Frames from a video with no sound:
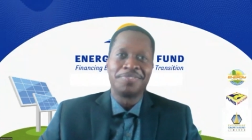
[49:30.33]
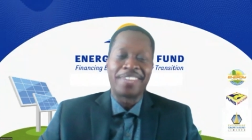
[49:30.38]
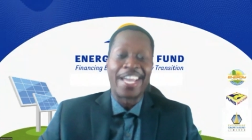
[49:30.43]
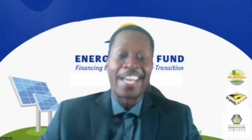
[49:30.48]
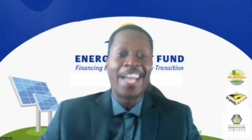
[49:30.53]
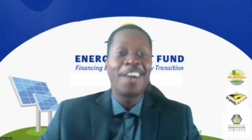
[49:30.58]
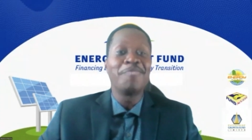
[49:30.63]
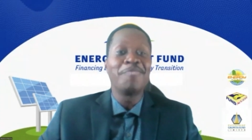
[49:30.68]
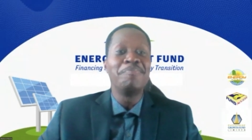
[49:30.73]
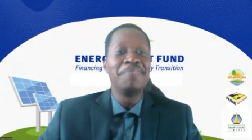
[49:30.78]

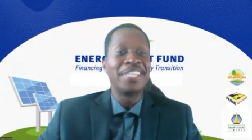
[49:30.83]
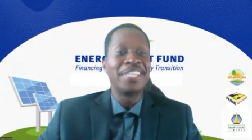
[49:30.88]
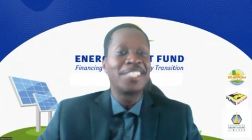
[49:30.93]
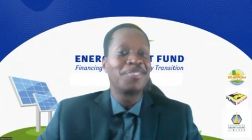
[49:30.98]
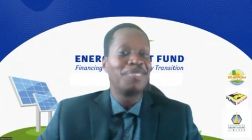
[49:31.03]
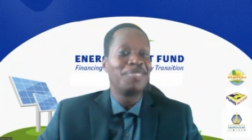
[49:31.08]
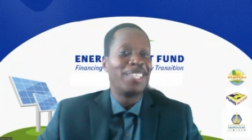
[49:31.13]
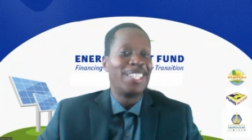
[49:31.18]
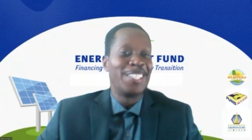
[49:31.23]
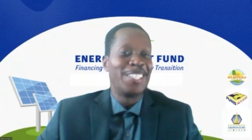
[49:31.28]
have mixed
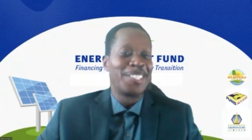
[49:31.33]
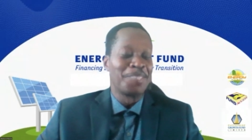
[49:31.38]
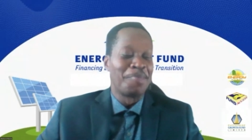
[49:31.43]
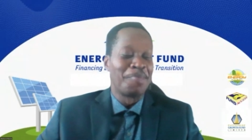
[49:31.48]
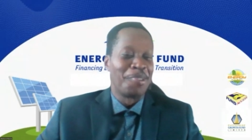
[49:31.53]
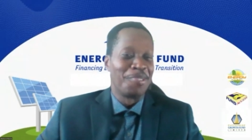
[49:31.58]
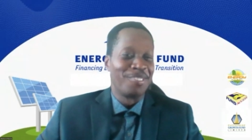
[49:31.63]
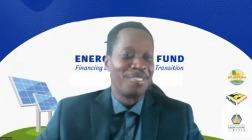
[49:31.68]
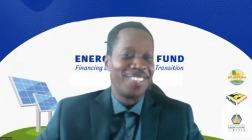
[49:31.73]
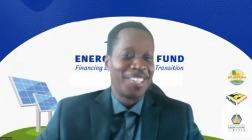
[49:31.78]
feelings
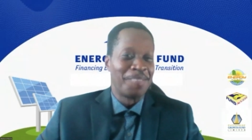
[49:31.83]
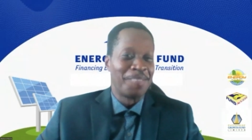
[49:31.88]
about